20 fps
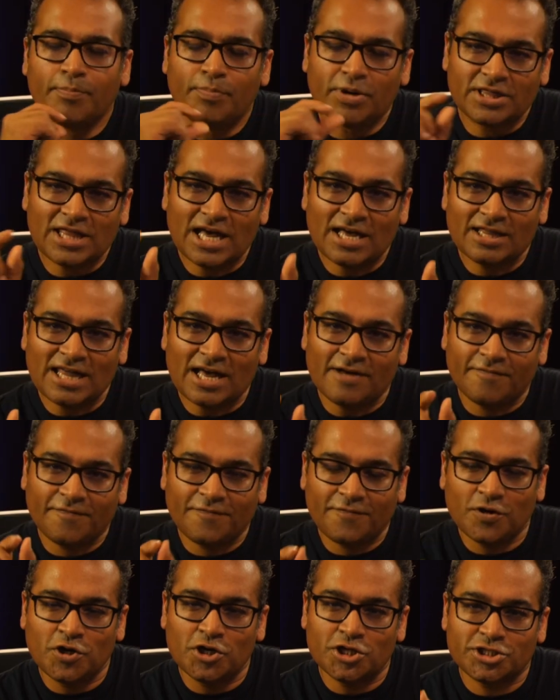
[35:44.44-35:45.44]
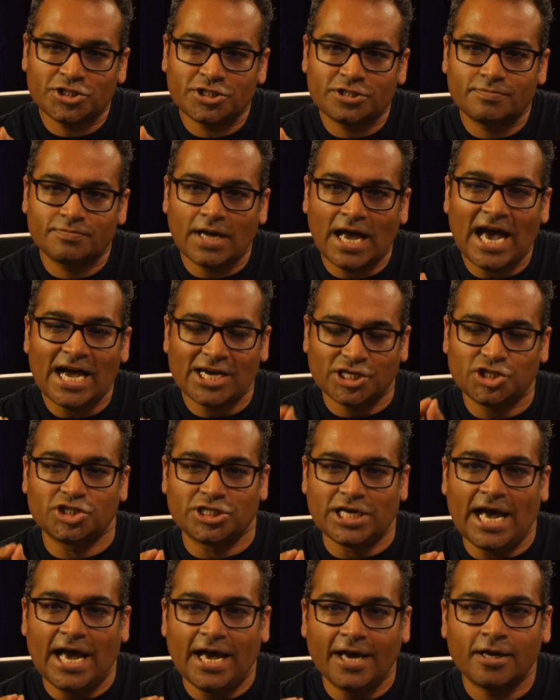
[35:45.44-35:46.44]
But that, that first
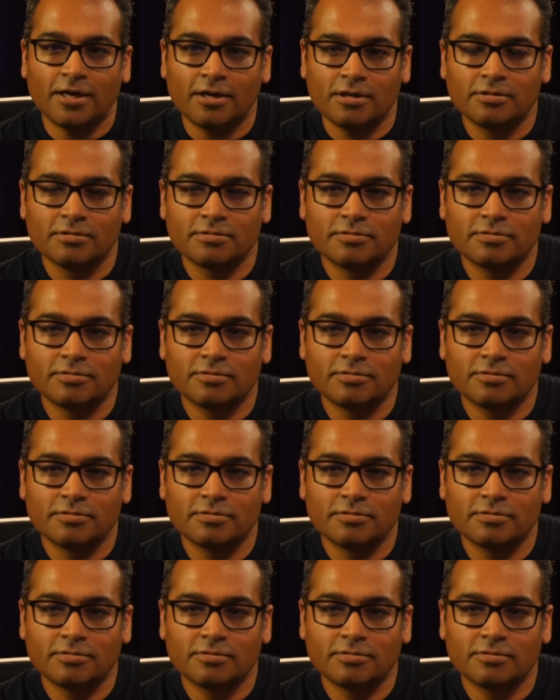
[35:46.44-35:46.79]
hashtag,